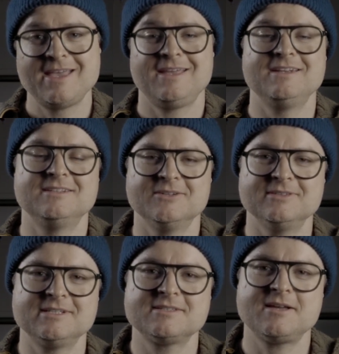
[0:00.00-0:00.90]
And until
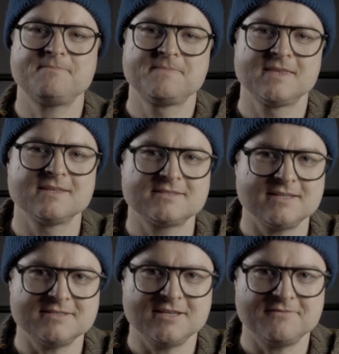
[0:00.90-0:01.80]
next time, stay
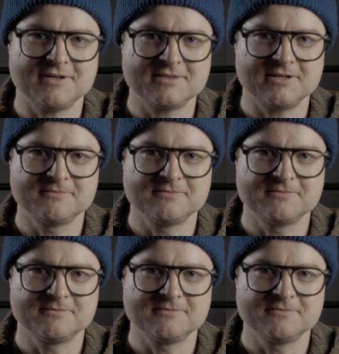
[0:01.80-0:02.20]
safe out there.